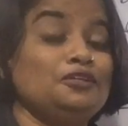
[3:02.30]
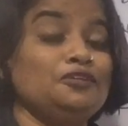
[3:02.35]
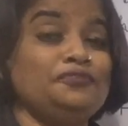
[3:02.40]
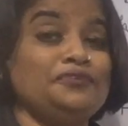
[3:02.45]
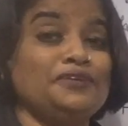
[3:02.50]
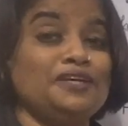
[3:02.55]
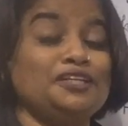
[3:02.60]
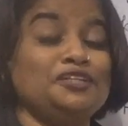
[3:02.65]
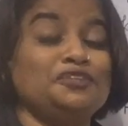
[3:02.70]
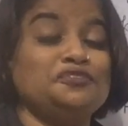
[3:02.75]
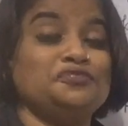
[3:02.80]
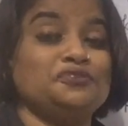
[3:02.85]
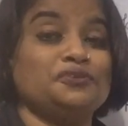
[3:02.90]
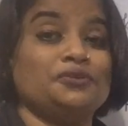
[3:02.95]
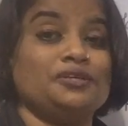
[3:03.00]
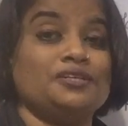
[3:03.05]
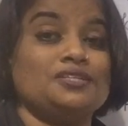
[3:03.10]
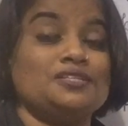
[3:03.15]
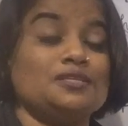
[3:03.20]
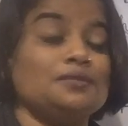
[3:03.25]
difficult
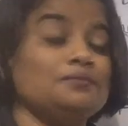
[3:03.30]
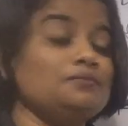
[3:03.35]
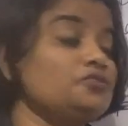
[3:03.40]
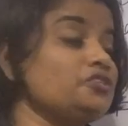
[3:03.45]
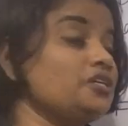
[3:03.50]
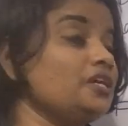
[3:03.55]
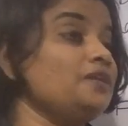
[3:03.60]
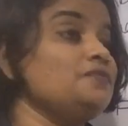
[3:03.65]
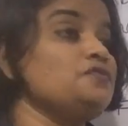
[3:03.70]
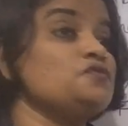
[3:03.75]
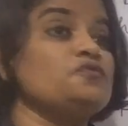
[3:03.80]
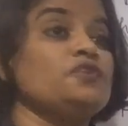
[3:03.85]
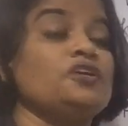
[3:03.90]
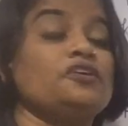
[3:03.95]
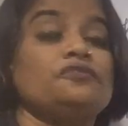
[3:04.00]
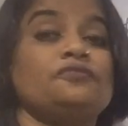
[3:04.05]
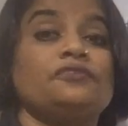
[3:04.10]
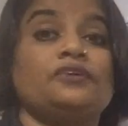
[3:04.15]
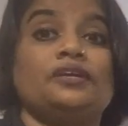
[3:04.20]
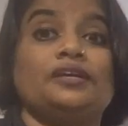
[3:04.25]
for us. Sometimes
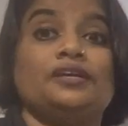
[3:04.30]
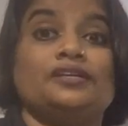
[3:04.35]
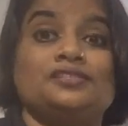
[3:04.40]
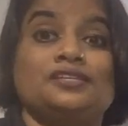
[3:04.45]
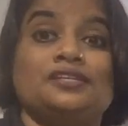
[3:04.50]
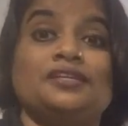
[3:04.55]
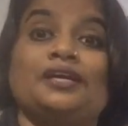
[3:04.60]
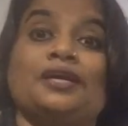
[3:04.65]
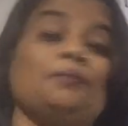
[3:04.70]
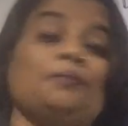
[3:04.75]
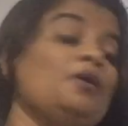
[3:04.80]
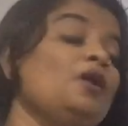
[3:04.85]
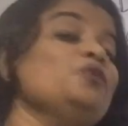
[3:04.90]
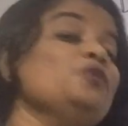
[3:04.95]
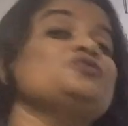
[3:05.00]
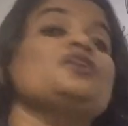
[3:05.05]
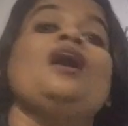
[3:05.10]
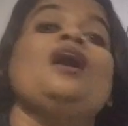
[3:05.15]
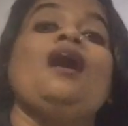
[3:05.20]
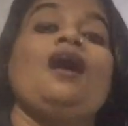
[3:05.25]
we are forgetting
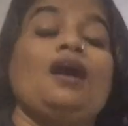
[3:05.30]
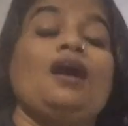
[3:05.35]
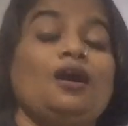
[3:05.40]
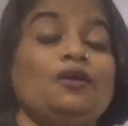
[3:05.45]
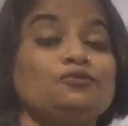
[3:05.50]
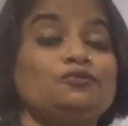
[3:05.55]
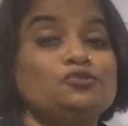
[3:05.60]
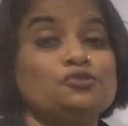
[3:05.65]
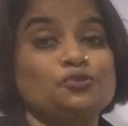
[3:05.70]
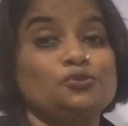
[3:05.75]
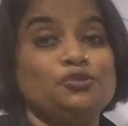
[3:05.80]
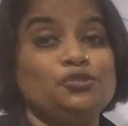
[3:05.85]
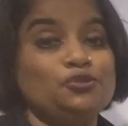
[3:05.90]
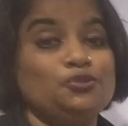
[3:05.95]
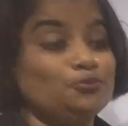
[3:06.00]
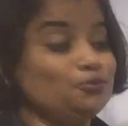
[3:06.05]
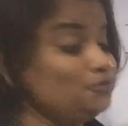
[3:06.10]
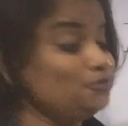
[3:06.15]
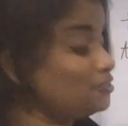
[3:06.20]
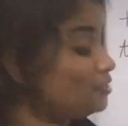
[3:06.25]
about how to
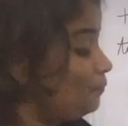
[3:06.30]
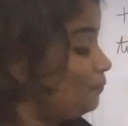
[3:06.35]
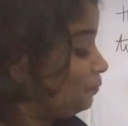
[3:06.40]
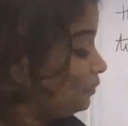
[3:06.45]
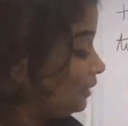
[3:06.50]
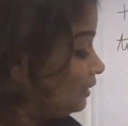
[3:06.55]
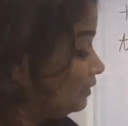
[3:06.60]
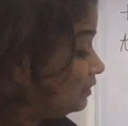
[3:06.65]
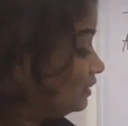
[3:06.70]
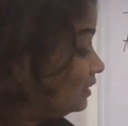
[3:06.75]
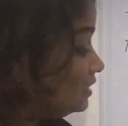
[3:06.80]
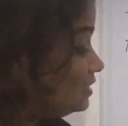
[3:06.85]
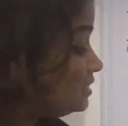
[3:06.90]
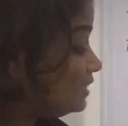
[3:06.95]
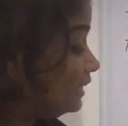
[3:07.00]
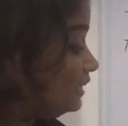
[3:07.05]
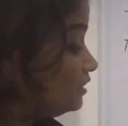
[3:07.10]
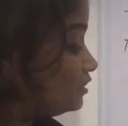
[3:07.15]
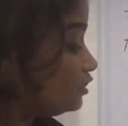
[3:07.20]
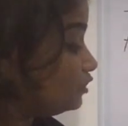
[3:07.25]
use
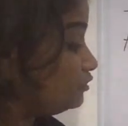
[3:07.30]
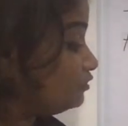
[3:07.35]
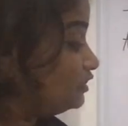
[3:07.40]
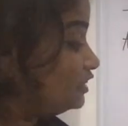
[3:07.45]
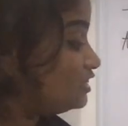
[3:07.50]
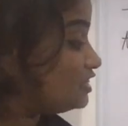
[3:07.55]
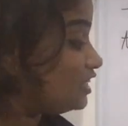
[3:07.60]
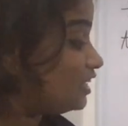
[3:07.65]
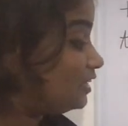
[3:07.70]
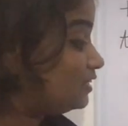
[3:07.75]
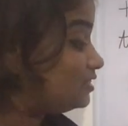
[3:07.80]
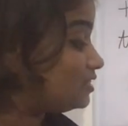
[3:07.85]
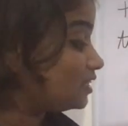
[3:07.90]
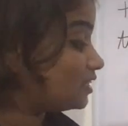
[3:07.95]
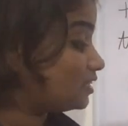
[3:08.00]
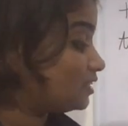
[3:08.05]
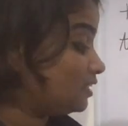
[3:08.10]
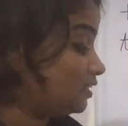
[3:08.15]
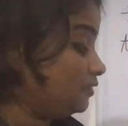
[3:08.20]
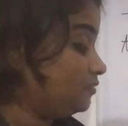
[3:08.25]
these indefinite
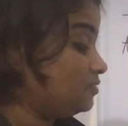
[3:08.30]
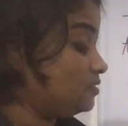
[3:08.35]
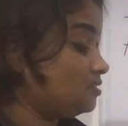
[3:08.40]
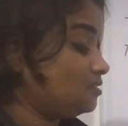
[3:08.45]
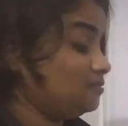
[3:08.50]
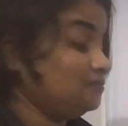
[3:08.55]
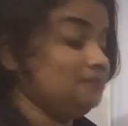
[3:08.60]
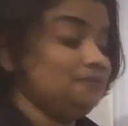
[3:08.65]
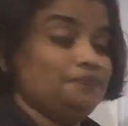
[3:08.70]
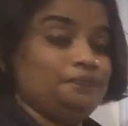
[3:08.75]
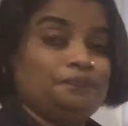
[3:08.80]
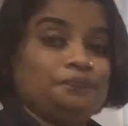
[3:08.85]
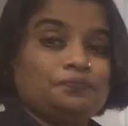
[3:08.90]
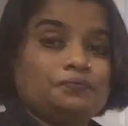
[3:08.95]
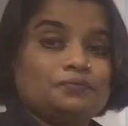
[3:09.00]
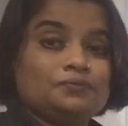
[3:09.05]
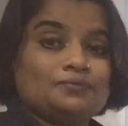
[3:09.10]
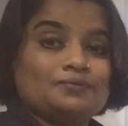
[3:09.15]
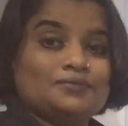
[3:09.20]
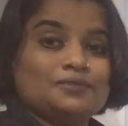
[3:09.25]
adjectives.
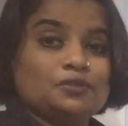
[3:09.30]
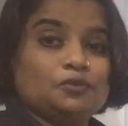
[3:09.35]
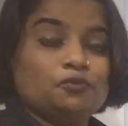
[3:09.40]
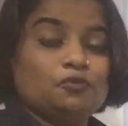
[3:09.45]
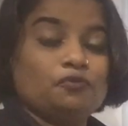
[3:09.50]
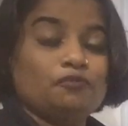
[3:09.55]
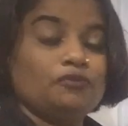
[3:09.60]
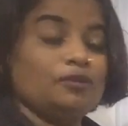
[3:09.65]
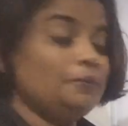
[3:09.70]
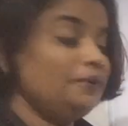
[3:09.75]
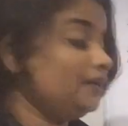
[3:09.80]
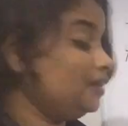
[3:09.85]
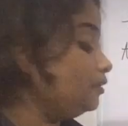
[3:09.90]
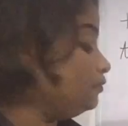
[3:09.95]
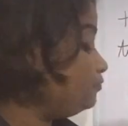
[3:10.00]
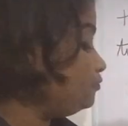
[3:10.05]
We'll be